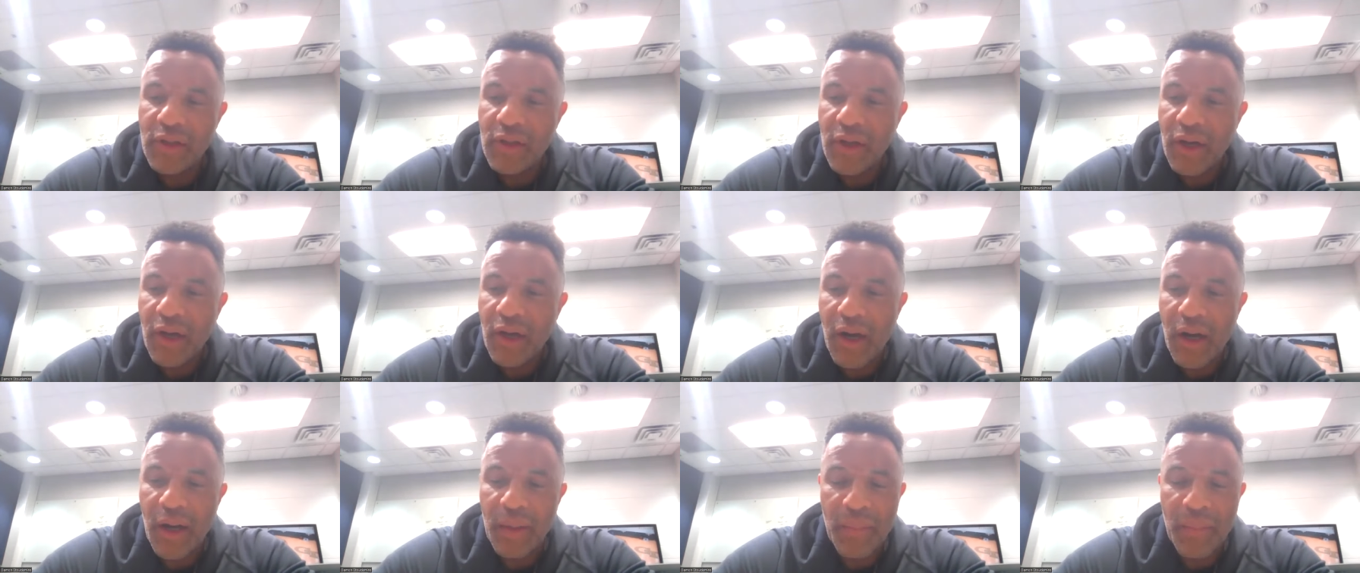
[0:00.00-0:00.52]

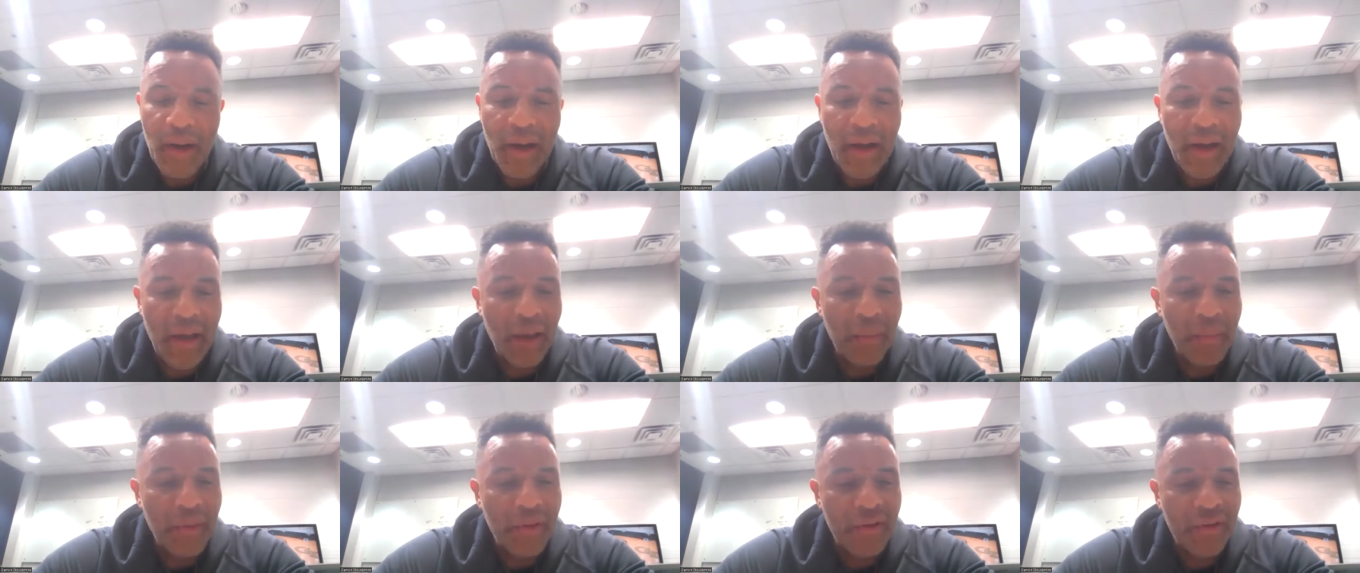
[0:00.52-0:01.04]
Um, I
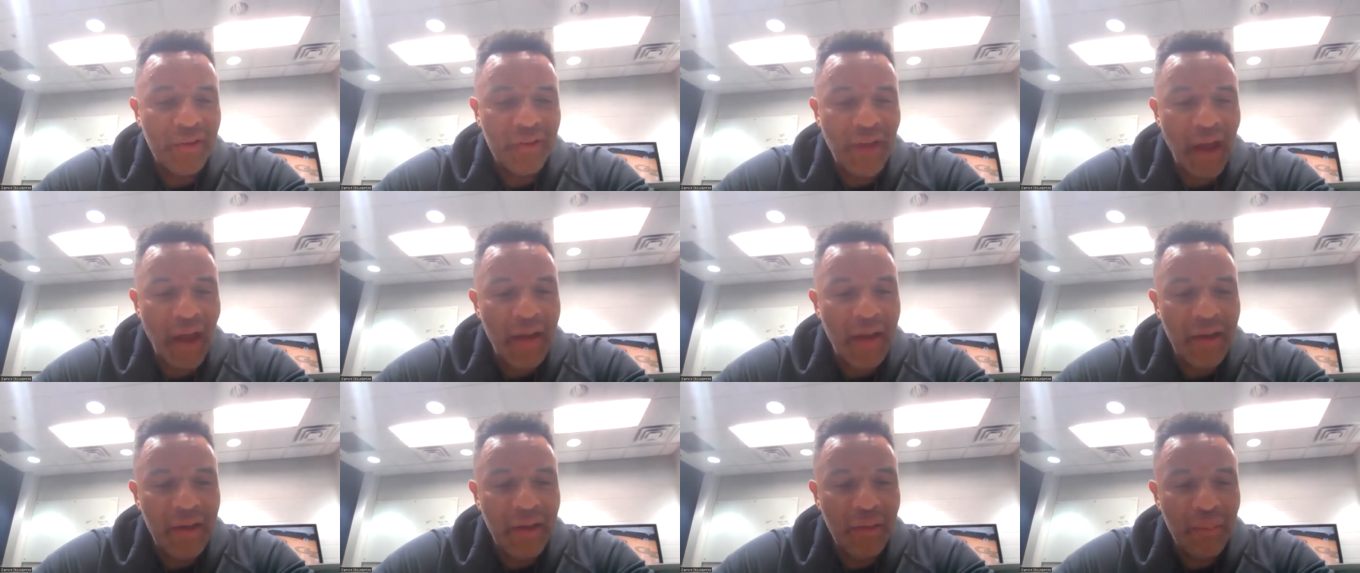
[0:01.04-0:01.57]
am
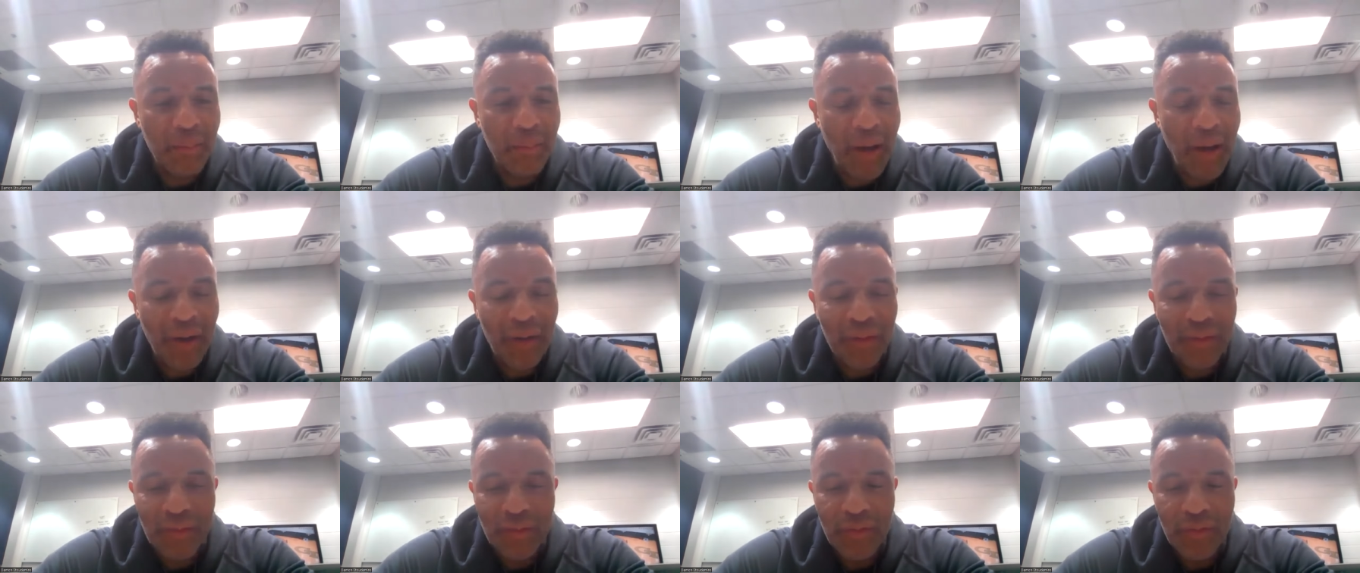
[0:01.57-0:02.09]
excited
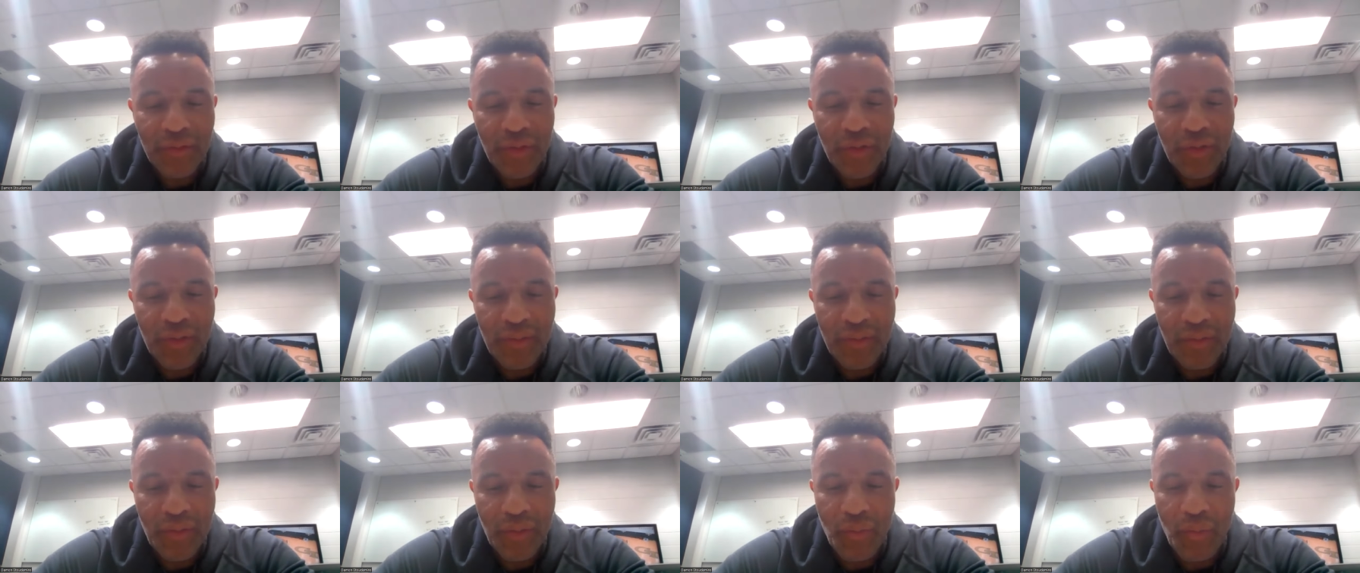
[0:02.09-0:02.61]
about
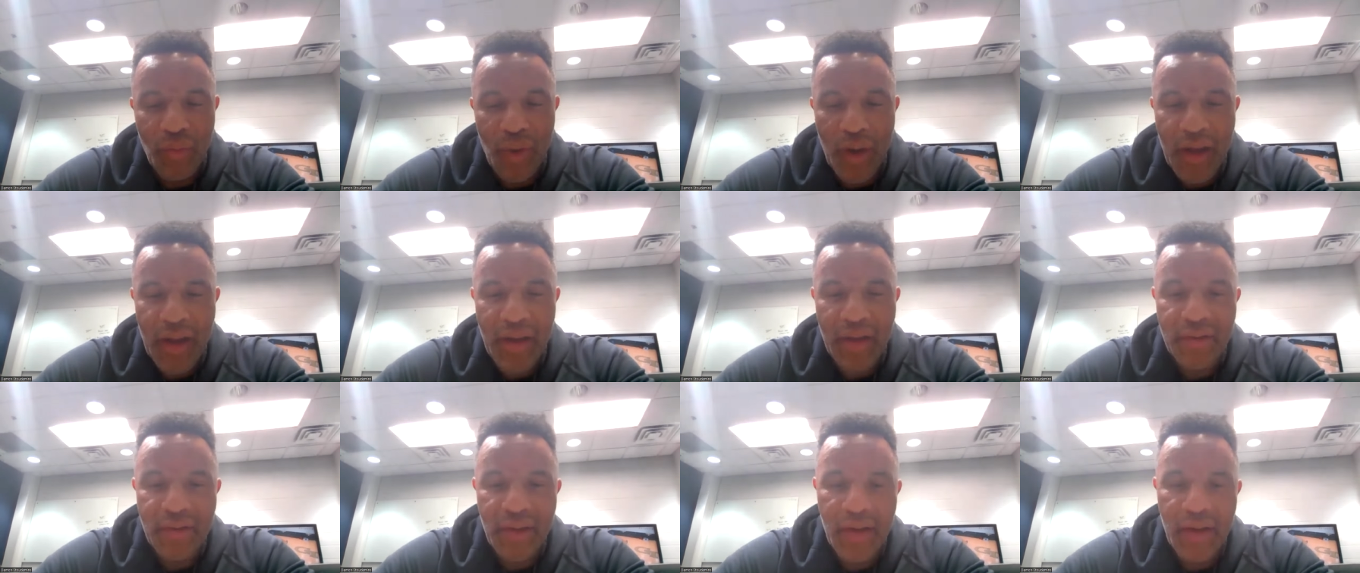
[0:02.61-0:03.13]
the the
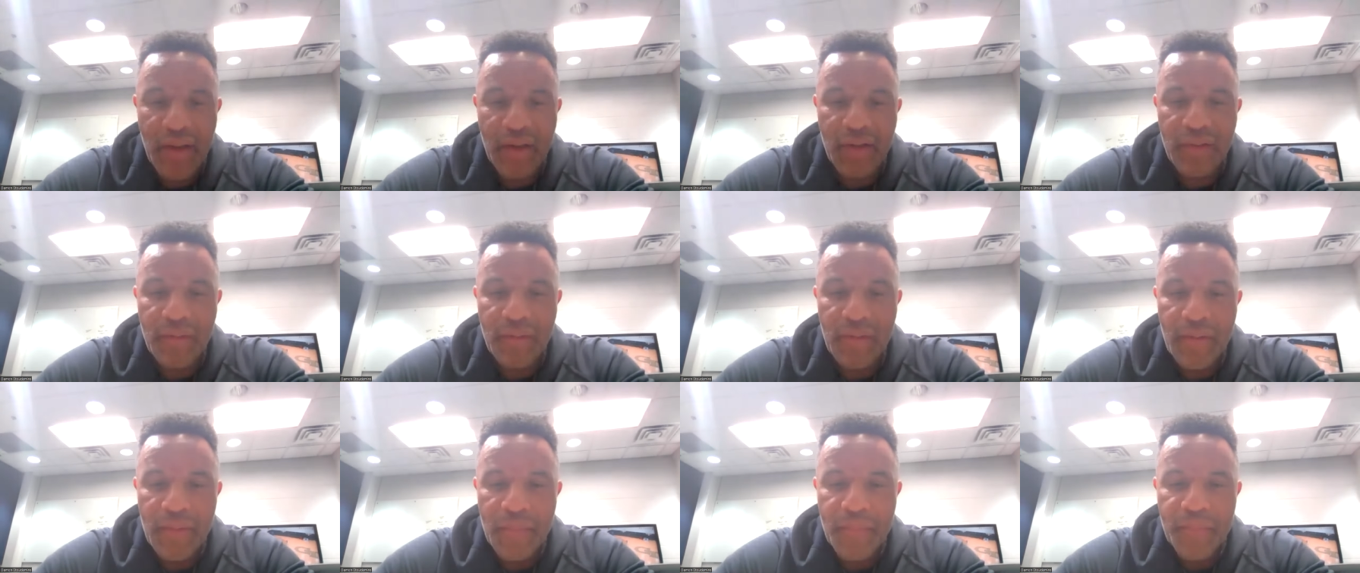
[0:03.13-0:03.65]
way that
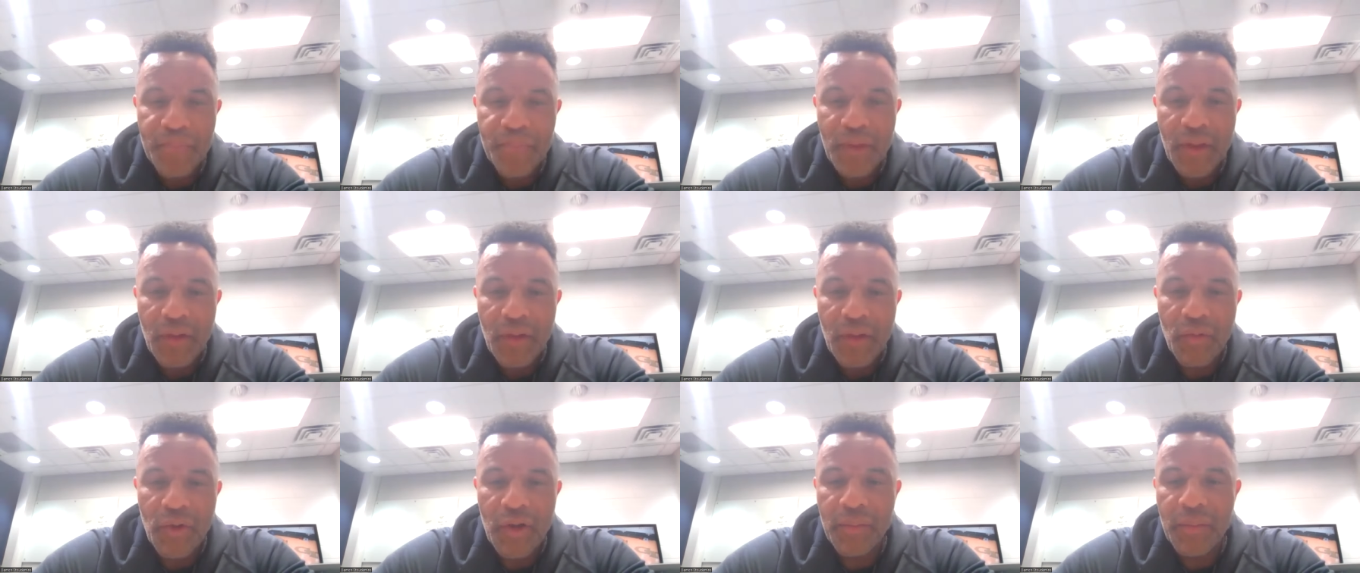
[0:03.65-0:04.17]

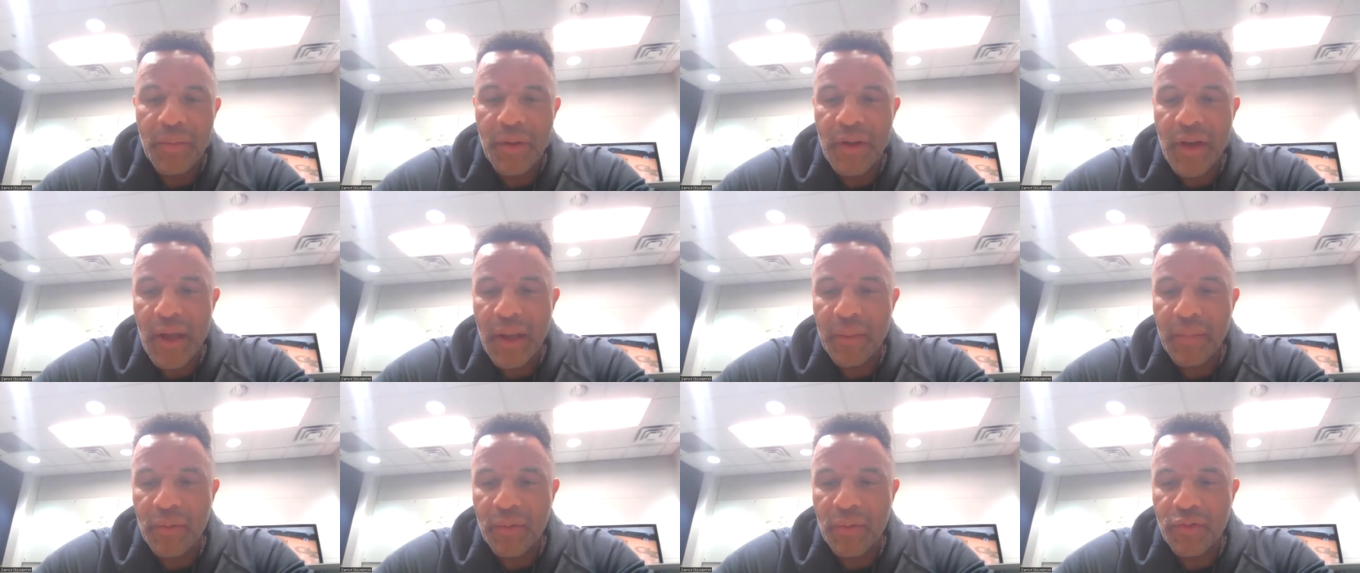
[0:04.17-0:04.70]
we've been
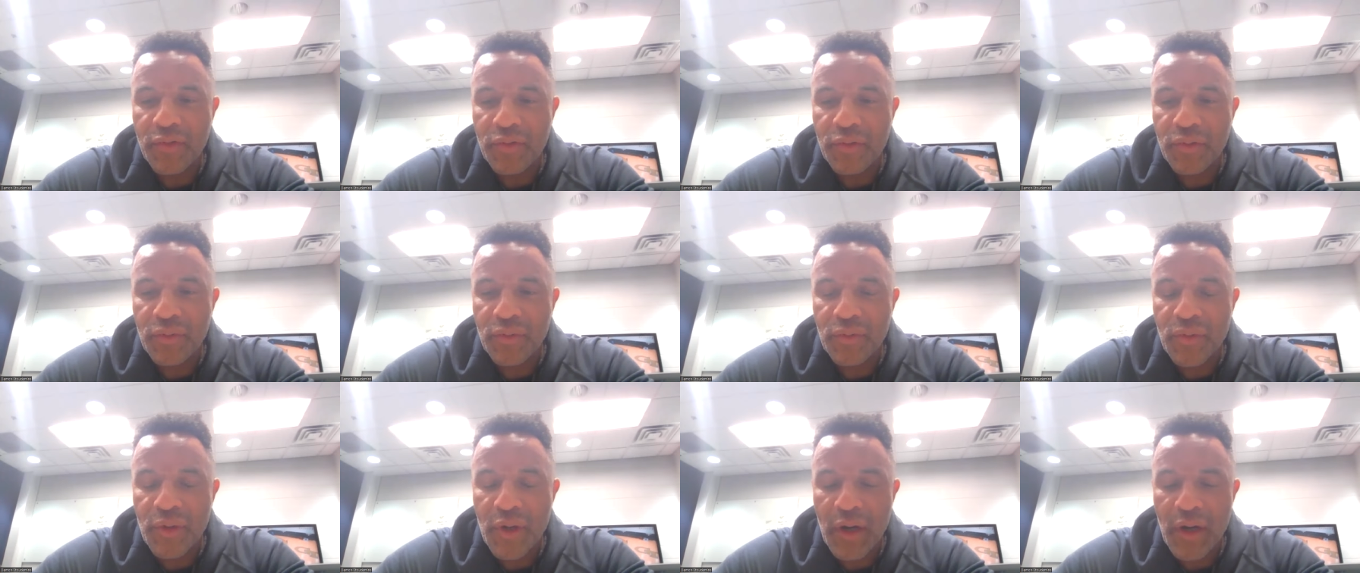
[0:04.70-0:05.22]
able
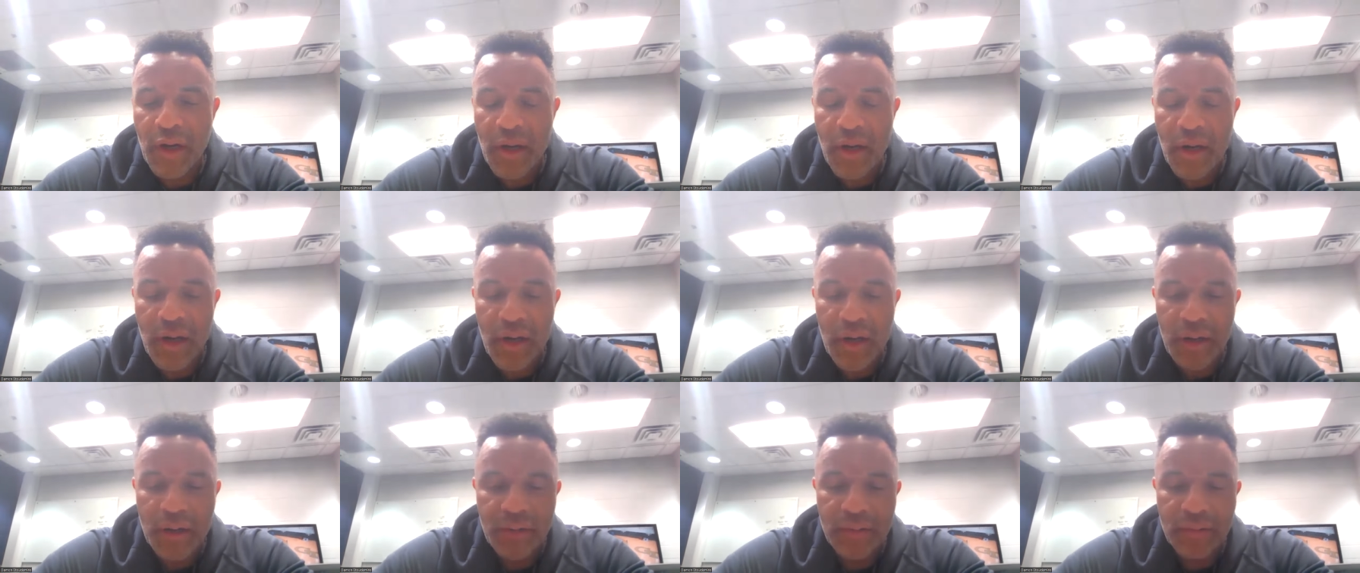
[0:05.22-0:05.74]
to
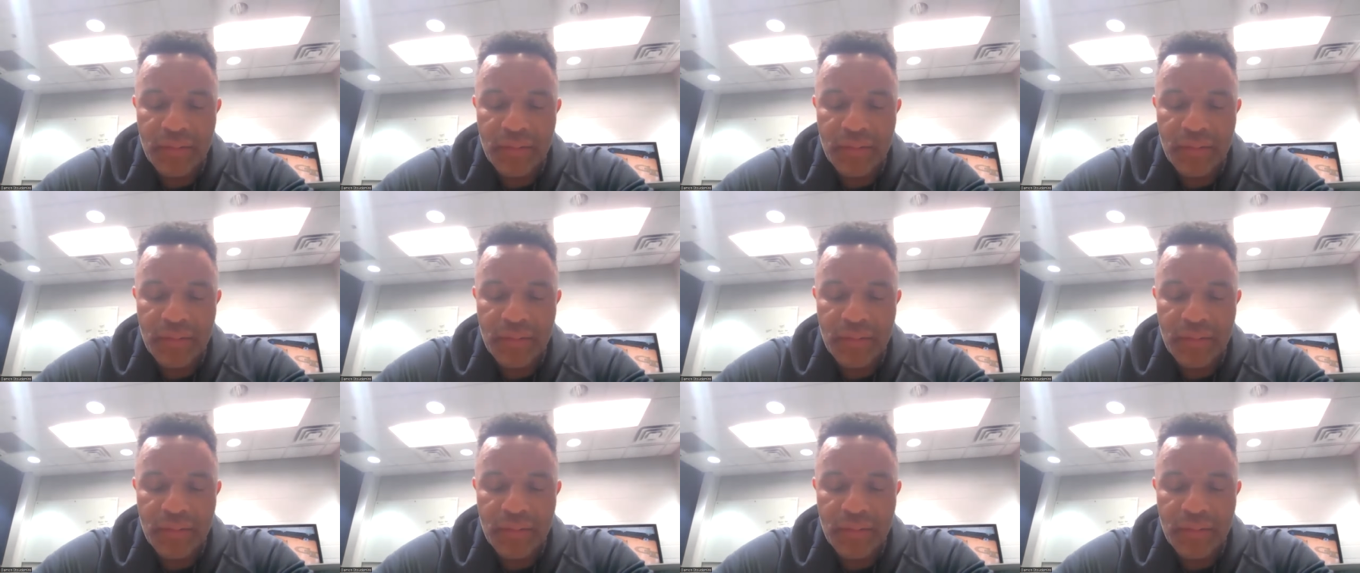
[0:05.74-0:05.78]
uh,